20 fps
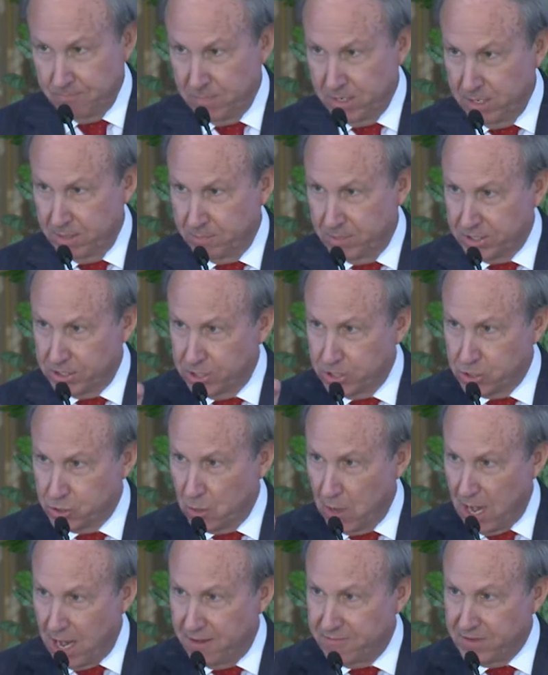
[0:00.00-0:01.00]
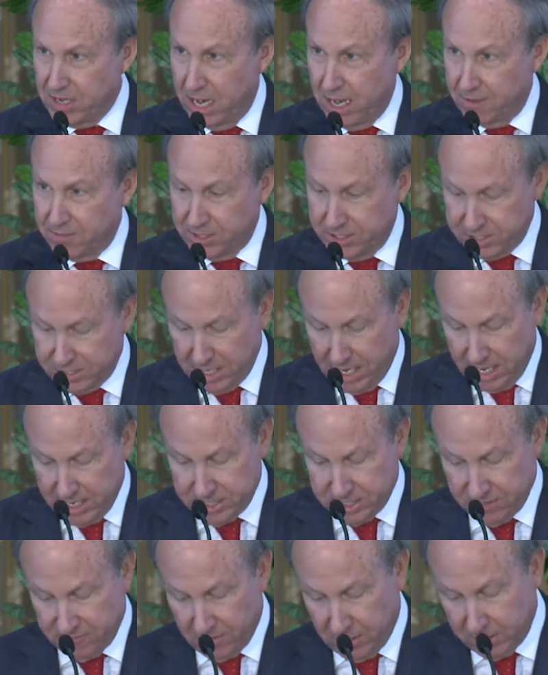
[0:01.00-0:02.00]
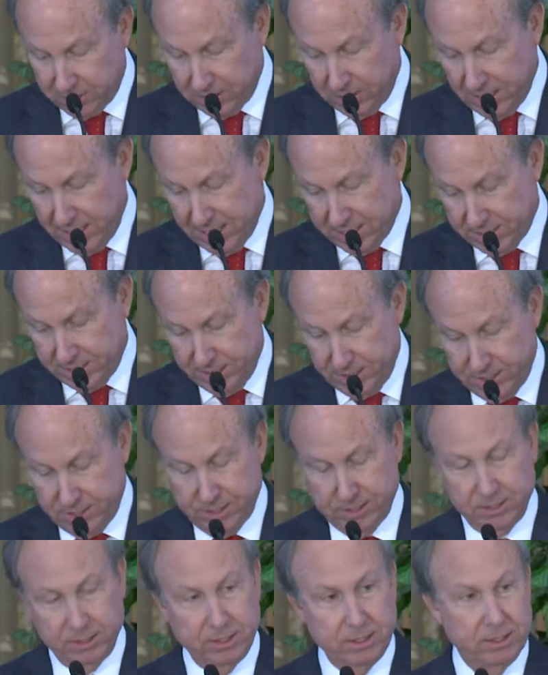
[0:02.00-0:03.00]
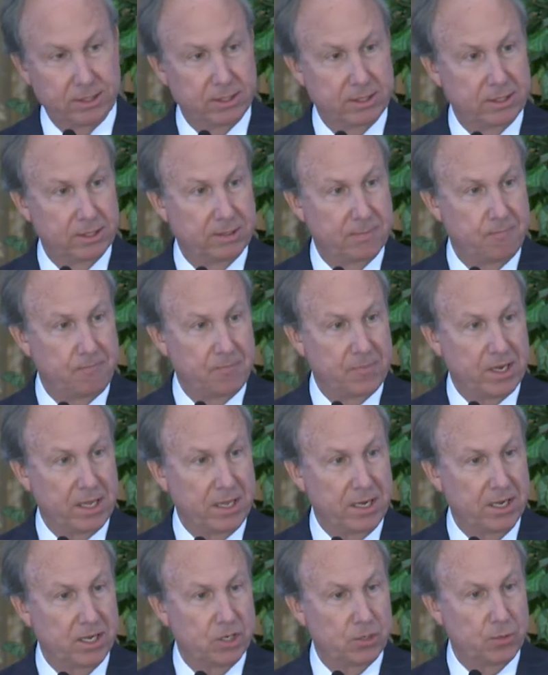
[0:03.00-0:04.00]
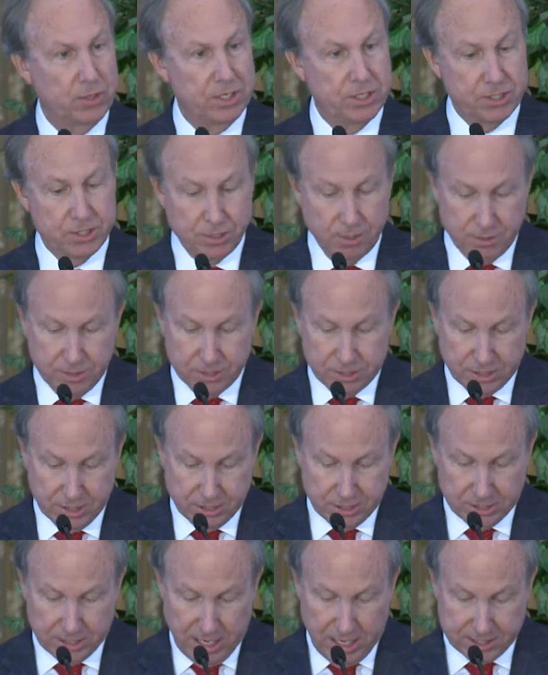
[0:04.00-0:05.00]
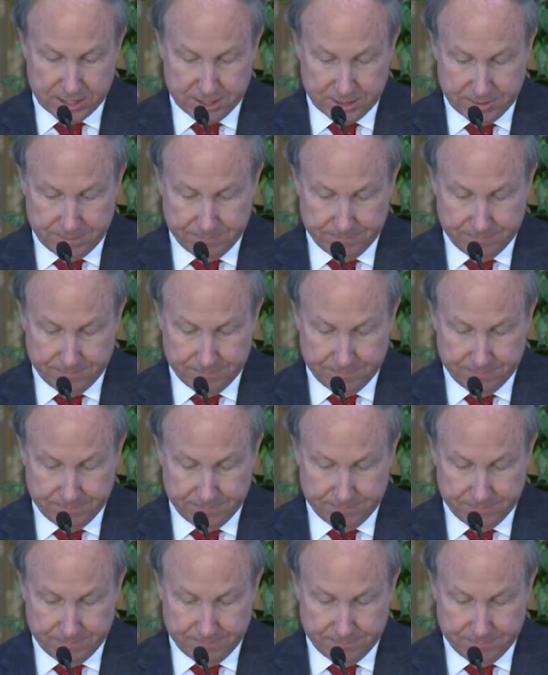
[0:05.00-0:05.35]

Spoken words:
but to drive down the size of our classes and increase student success.